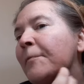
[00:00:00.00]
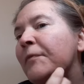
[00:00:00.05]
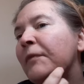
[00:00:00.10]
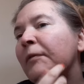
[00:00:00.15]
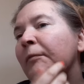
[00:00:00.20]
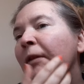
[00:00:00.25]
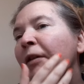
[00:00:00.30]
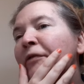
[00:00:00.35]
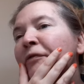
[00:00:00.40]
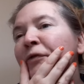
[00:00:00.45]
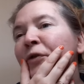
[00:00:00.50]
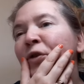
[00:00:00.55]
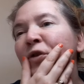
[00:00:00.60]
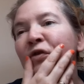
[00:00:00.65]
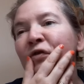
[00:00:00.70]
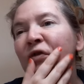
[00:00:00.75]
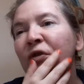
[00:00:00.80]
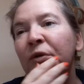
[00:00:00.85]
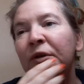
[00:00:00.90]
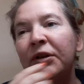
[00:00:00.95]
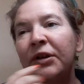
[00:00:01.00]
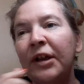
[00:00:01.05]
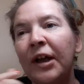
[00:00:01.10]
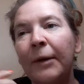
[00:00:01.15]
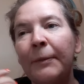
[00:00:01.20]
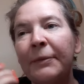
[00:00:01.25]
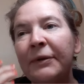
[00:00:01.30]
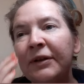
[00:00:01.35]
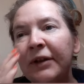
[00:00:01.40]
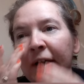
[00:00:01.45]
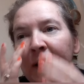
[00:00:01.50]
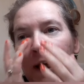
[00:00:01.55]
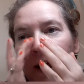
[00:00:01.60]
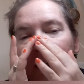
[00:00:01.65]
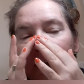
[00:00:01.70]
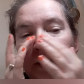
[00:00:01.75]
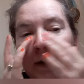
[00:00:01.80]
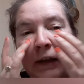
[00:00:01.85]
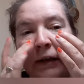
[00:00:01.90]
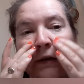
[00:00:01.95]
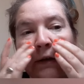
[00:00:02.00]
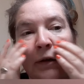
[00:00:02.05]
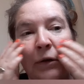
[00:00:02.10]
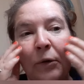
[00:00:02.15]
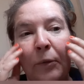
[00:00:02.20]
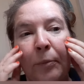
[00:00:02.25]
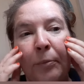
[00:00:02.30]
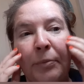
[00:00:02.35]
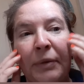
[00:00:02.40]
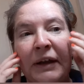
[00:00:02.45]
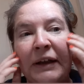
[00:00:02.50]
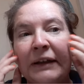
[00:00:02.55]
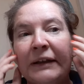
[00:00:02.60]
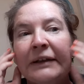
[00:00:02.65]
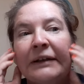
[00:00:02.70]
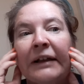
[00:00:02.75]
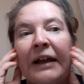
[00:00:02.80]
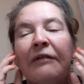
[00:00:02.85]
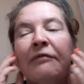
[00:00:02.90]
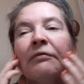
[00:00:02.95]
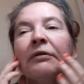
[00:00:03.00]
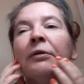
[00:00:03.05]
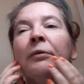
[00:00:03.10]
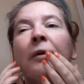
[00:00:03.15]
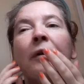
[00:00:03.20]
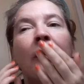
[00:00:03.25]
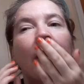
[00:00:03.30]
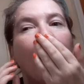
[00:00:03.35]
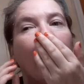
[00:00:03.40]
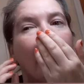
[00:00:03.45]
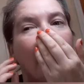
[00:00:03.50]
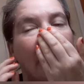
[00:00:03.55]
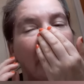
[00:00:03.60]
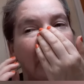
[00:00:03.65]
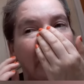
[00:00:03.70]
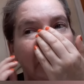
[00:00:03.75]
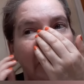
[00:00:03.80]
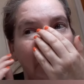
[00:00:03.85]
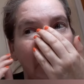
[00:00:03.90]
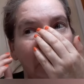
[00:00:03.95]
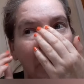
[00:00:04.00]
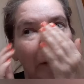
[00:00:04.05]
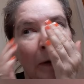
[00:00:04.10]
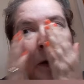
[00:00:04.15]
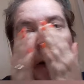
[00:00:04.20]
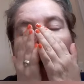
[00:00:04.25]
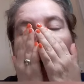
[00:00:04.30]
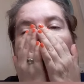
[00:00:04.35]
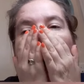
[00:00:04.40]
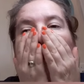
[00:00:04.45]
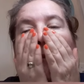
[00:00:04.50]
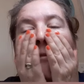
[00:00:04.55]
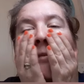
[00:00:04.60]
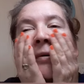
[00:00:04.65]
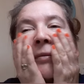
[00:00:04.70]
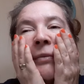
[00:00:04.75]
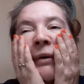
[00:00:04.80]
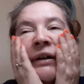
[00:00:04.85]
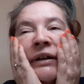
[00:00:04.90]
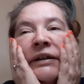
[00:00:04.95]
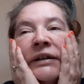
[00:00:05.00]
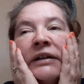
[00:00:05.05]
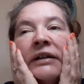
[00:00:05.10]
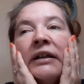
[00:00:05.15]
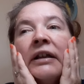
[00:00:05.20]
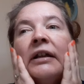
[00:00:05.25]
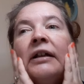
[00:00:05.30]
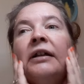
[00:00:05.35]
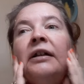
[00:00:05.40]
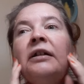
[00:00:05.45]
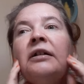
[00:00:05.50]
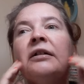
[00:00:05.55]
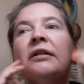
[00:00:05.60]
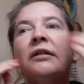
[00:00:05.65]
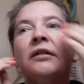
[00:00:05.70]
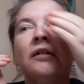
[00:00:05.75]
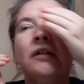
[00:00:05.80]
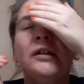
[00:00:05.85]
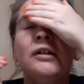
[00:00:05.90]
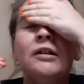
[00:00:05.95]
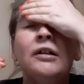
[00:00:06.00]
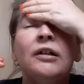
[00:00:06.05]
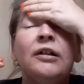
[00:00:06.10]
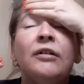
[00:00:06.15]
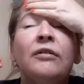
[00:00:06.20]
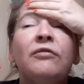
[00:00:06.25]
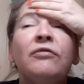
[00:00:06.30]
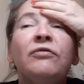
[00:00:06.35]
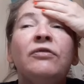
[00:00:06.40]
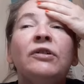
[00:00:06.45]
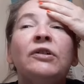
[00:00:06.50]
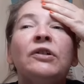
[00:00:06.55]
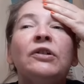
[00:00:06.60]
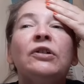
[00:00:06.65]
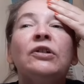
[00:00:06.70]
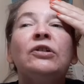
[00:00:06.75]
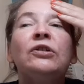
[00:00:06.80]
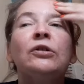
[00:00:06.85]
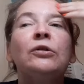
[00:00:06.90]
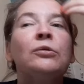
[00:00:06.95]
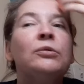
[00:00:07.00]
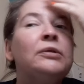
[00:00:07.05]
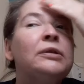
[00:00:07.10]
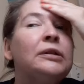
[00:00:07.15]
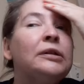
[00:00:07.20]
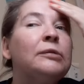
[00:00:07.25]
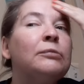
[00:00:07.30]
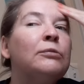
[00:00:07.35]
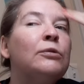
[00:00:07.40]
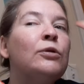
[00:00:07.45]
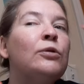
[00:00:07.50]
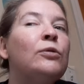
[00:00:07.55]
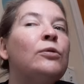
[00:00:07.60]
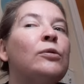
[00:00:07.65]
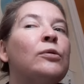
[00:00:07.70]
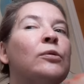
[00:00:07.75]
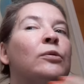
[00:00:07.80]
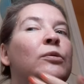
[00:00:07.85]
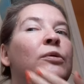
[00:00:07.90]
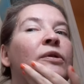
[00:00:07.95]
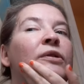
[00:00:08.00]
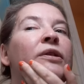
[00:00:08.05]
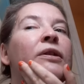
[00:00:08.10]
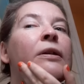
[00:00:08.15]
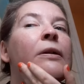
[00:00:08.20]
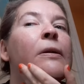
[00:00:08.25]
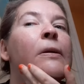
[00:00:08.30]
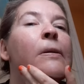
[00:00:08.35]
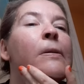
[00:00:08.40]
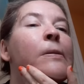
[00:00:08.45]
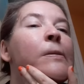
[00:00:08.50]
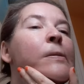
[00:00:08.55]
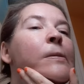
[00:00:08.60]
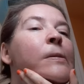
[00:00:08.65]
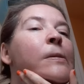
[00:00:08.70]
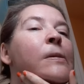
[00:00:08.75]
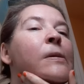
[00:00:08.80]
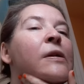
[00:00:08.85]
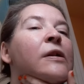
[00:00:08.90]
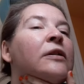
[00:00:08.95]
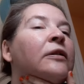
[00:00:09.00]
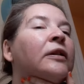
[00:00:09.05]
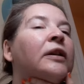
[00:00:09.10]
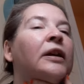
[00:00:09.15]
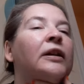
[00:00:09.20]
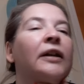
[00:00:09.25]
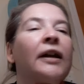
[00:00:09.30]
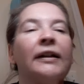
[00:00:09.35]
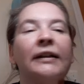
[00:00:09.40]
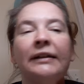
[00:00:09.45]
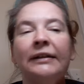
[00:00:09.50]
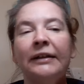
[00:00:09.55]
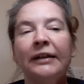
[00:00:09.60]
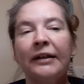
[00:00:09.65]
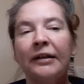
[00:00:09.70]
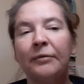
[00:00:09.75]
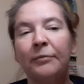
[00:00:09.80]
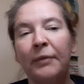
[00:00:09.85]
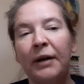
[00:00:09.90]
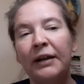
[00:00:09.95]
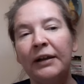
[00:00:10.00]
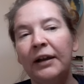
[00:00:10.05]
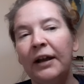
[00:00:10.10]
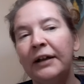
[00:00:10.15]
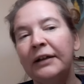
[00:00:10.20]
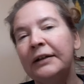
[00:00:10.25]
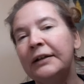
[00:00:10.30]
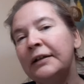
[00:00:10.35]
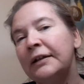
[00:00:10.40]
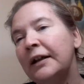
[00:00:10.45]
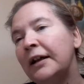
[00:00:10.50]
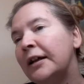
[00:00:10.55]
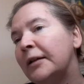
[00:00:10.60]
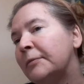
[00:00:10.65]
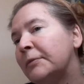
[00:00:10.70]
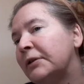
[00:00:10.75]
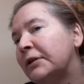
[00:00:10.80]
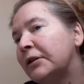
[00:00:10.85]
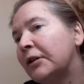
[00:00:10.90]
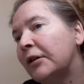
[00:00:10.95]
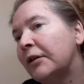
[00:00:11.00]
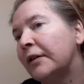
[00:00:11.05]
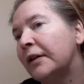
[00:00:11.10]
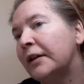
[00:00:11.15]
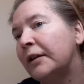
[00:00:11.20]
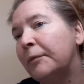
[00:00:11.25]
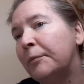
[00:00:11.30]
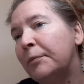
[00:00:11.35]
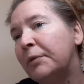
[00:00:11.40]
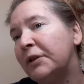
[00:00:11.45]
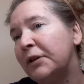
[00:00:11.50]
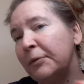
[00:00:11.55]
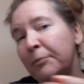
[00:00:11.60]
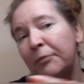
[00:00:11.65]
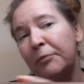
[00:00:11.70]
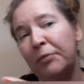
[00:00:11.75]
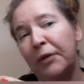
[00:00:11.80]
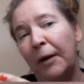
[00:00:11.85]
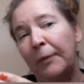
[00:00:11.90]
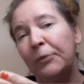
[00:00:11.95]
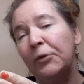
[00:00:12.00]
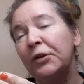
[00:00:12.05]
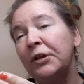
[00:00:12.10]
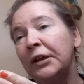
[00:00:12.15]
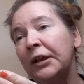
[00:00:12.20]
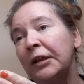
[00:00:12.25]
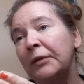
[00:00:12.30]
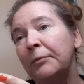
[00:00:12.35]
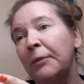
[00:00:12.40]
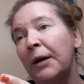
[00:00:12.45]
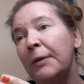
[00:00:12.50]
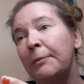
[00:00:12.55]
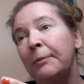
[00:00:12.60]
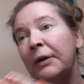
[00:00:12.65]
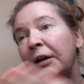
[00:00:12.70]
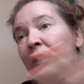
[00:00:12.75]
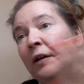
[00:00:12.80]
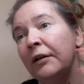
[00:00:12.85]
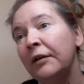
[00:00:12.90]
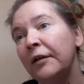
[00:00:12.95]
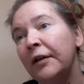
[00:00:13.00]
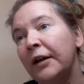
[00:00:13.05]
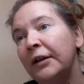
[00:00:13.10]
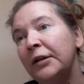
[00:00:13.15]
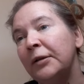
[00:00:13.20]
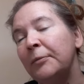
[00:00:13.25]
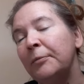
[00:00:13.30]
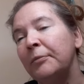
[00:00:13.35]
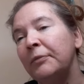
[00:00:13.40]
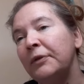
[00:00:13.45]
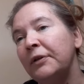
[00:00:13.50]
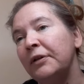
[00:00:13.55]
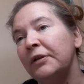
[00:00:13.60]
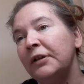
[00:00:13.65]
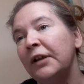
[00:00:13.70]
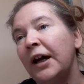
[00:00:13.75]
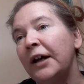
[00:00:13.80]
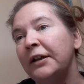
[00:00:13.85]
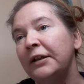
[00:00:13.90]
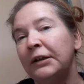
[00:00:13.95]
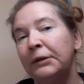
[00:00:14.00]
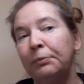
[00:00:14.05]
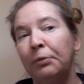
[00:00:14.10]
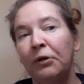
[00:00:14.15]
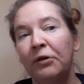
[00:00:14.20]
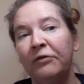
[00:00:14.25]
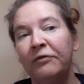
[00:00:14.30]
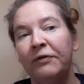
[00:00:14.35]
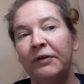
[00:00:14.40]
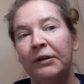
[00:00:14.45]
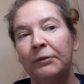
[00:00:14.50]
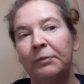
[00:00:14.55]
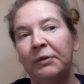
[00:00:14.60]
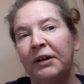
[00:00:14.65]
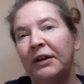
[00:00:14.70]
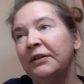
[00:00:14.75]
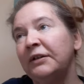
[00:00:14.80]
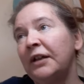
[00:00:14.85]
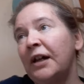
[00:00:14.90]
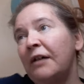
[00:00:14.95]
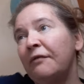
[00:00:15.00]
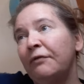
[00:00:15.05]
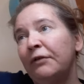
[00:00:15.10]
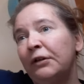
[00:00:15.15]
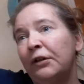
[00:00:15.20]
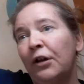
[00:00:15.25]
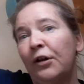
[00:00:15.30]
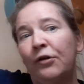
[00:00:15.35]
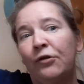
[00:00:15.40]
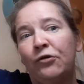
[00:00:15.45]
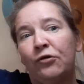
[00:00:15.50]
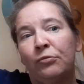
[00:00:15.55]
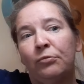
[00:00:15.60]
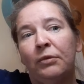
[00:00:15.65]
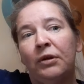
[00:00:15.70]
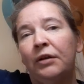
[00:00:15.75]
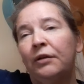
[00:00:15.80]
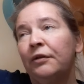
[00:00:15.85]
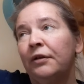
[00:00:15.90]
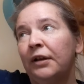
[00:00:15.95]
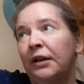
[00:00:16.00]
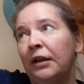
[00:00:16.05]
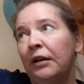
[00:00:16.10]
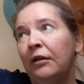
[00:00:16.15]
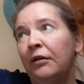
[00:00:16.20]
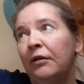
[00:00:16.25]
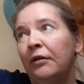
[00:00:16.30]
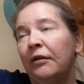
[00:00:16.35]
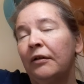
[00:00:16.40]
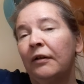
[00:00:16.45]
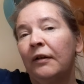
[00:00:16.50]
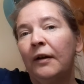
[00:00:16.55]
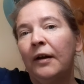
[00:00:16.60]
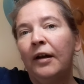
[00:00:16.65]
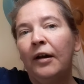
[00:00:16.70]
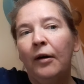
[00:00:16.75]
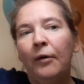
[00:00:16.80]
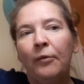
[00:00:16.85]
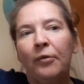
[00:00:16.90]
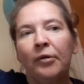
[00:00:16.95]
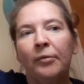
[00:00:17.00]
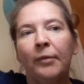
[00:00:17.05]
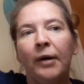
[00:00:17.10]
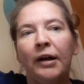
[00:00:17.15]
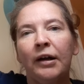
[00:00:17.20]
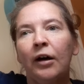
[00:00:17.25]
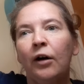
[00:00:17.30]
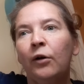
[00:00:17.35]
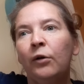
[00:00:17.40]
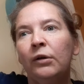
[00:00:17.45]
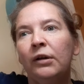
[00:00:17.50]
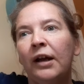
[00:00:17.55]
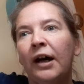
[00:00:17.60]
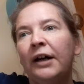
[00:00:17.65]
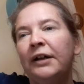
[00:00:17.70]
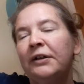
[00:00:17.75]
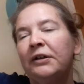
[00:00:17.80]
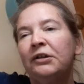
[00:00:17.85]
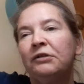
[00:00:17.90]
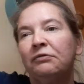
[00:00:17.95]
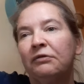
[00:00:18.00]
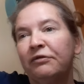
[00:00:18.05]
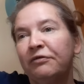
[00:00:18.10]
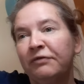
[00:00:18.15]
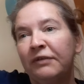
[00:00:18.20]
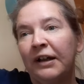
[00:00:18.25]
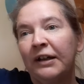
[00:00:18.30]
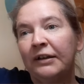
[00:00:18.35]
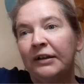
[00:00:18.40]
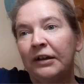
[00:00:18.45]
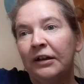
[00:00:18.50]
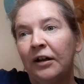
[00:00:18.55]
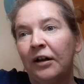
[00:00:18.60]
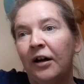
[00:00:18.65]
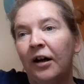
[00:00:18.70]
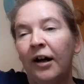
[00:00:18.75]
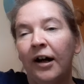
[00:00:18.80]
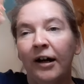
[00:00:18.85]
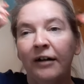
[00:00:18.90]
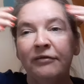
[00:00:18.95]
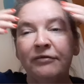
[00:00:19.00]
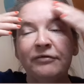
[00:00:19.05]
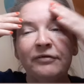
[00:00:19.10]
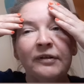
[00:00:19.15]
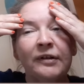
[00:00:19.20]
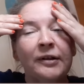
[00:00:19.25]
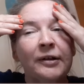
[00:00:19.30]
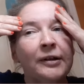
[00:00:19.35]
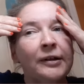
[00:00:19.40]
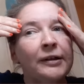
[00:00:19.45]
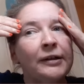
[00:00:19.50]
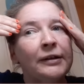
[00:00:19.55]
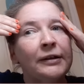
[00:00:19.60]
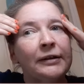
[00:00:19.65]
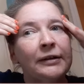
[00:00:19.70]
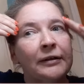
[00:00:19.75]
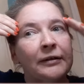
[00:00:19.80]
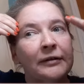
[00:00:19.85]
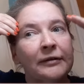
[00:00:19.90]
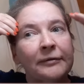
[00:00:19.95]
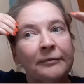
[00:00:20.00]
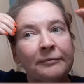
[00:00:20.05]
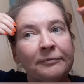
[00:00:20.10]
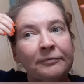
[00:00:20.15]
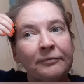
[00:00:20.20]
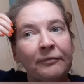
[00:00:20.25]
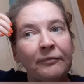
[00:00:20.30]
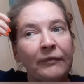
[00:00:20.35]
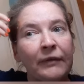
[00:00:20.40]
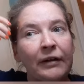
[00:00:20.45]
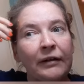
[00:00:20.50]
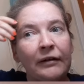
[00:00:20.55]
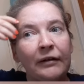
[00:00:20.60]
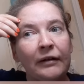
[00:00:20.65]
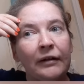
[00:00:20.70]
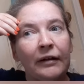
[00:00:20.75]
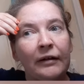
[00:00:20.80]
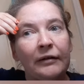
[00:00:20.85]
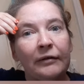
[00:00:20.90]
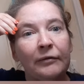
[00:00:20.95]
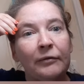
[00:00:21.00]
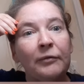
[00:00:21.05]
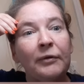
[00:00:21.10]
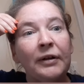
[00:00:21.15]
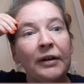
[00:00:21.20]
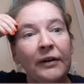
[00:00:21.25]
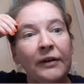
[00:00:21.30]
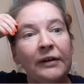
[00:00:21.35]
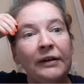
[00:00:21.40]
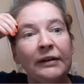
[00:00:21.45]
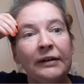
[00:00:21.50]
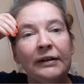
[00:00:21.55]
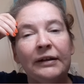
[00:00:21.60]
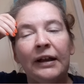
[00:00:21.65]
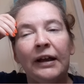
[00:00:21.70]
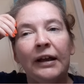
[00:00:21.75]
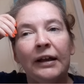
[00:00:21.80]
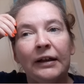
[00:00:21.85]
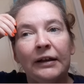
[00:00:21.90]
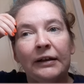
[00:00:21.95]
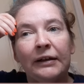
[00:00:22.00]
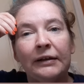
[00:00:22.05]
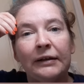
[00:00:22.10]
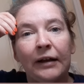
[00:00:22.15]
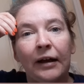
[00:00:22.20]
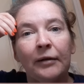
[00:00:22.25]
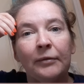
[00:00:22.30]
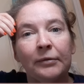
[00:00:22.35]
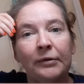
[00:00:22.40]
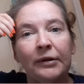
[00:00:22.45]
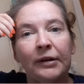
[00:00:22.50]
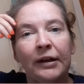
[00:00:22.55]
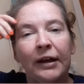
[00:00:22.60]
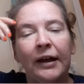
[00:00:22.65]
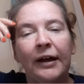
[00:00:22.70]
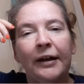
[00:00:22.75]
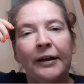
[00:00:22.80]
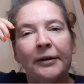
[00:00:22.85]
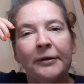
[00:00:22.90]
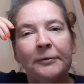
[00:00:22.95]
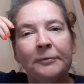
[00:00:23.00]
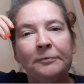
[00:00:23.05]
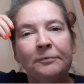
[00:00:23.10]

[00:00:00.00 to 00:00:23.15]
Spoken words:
My first few attempts, I had like little bits everywhere on my skin. But my skin feels so smooth. You cannot see it in my light today, I'm sorry. But I'm looking in my mirror and then the light is perfect because I have a larger mirror here where my old light is reflecting off. So, one of these days I will get